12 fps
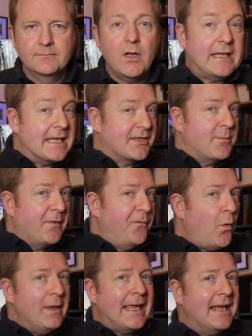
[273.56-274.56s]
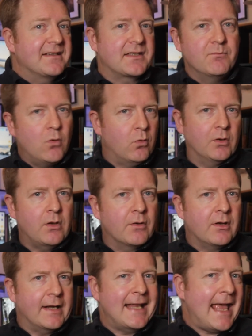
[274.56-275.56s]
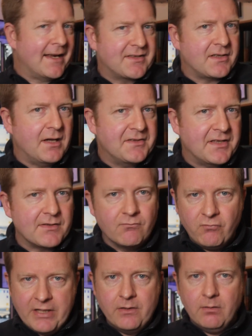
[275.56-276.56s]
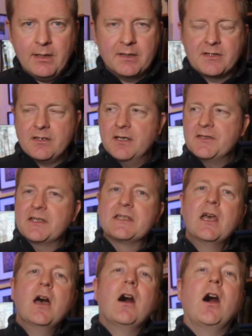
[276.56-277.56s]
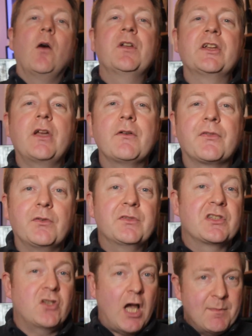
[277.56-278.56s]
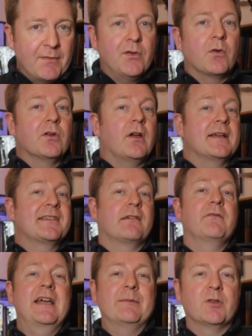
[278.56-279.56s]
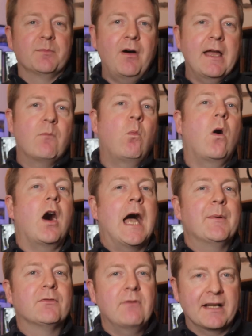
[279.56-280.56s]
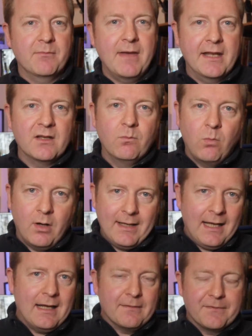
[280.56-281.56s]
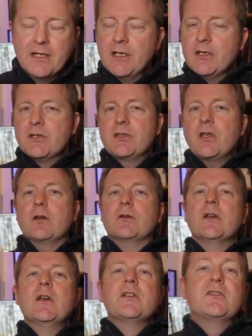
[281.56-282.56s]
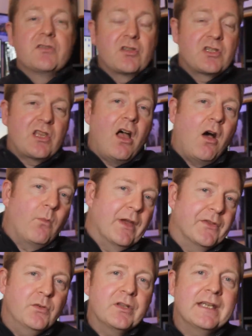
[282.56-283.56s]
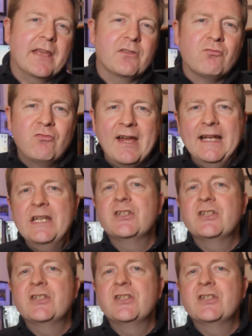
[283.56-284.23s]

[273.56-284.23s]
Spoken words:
Okay, so before we get into some more long line exercises and recall exercises, I want to go through the type of long lines that are available to buy and what I would recommend and what I have. So, to start with, you can get the really